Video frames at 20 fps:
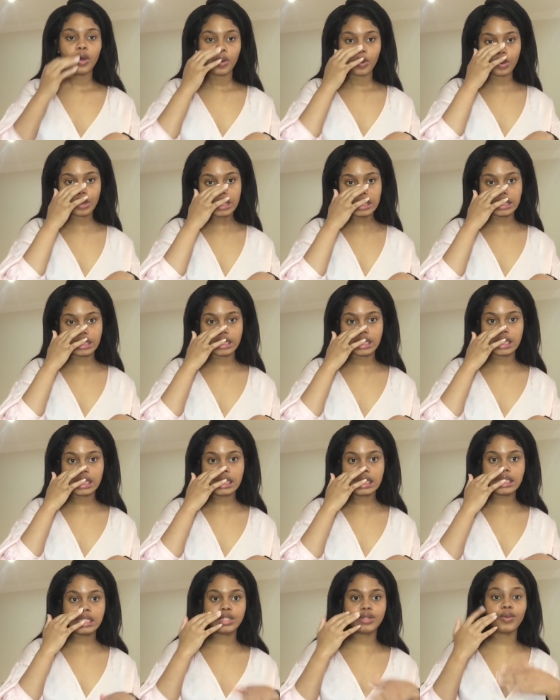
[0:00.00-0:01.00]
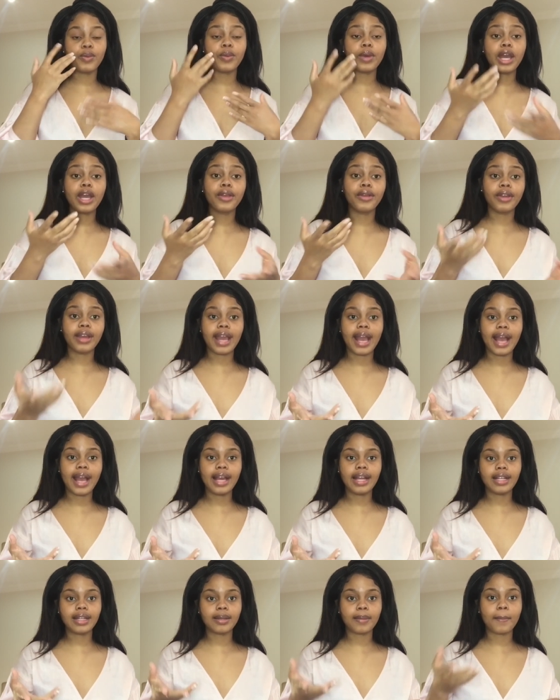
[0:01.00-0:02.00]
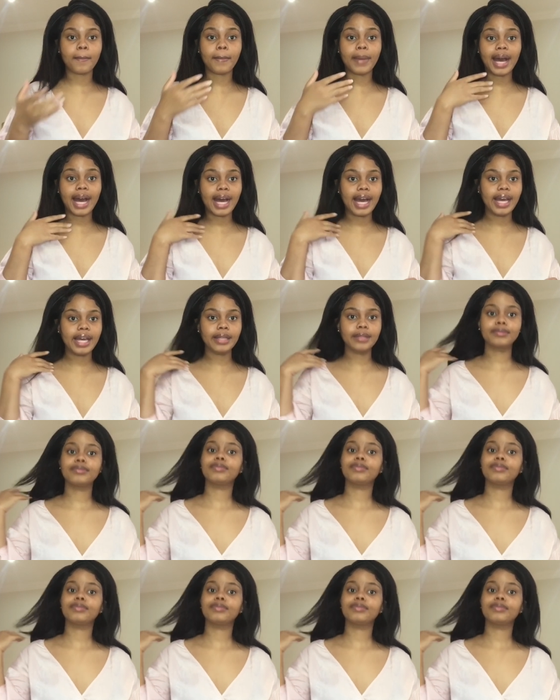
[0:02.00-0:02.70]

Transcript: which is where you can buy